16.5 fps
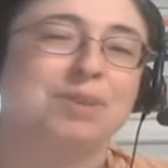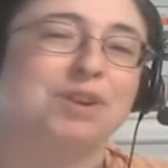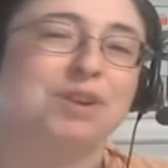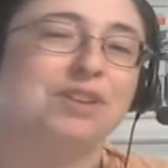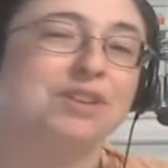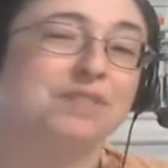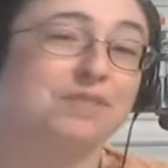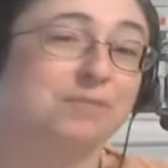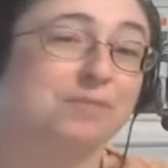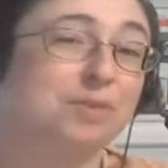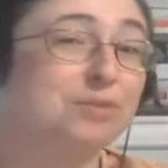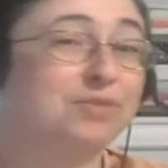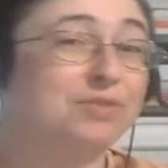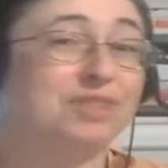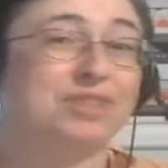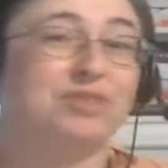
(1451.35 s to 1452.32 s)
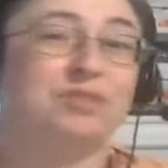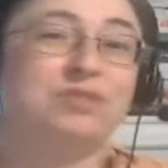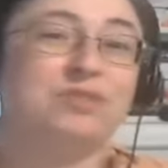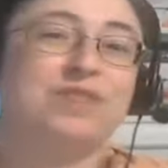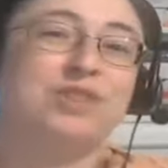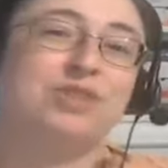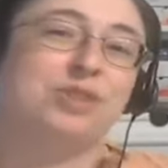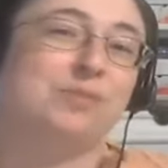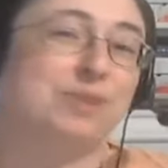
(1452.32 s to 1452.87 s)
part of the mold, because you
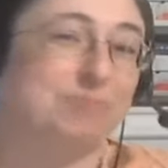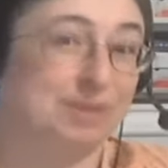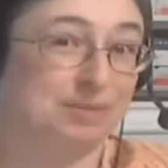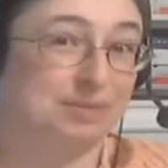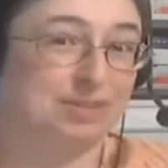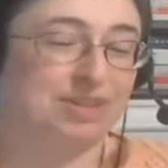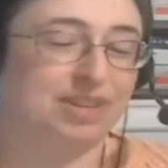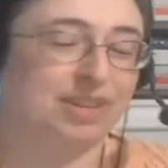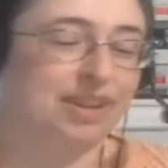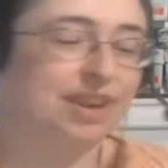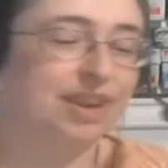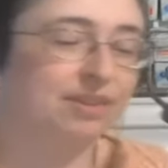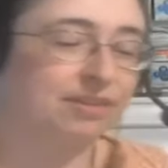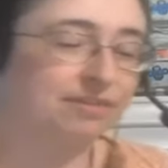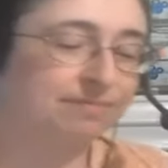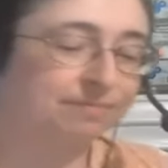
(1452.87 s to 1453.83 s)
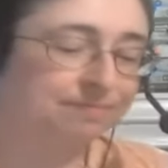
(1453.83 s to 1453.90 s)
eventually want to be able to take it out,